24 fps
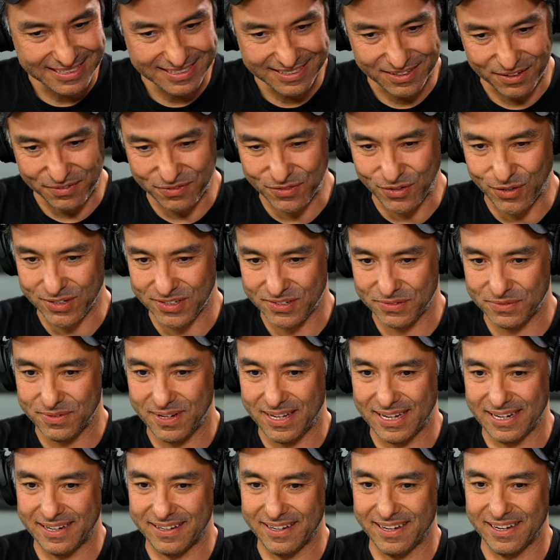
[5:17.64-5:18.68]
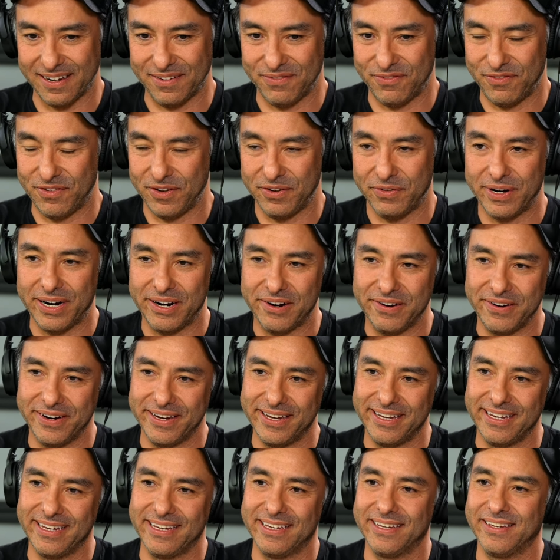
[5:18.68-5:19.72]
of course, like a
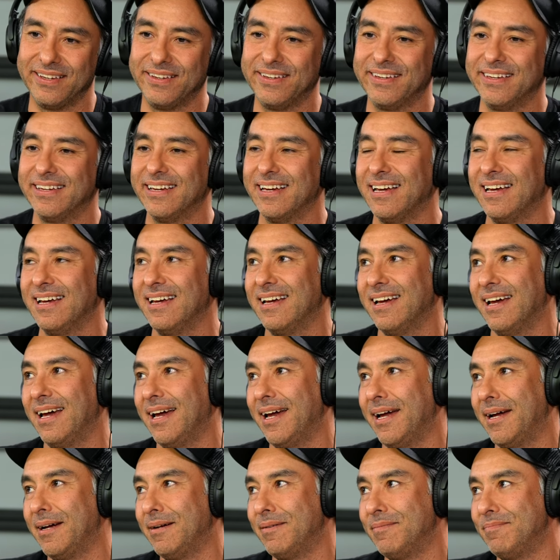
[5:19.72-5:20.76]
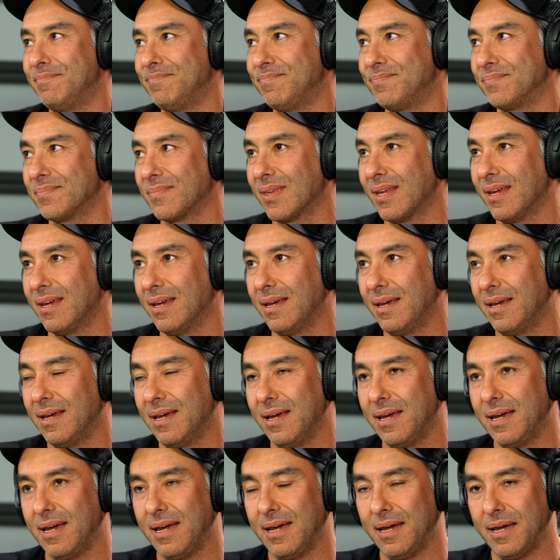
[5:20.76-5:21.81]
Ferrari, um,
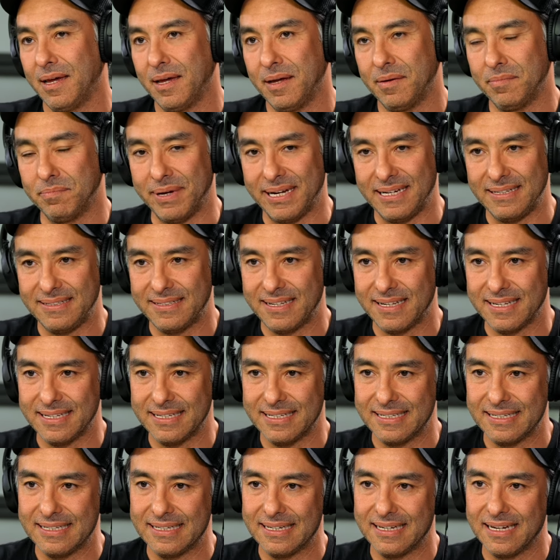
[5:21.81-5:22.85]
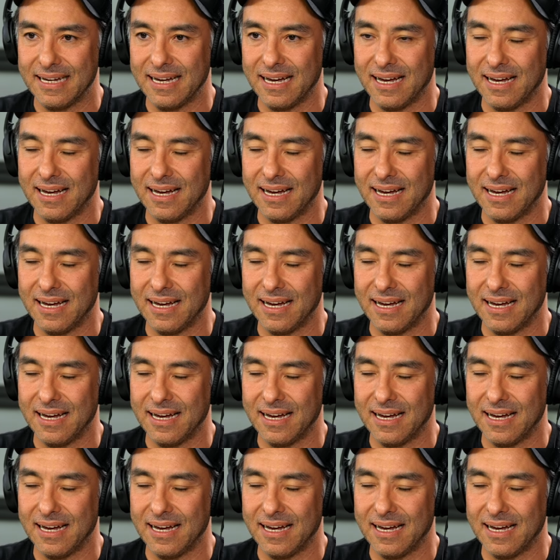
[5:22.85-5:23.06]
Bentley,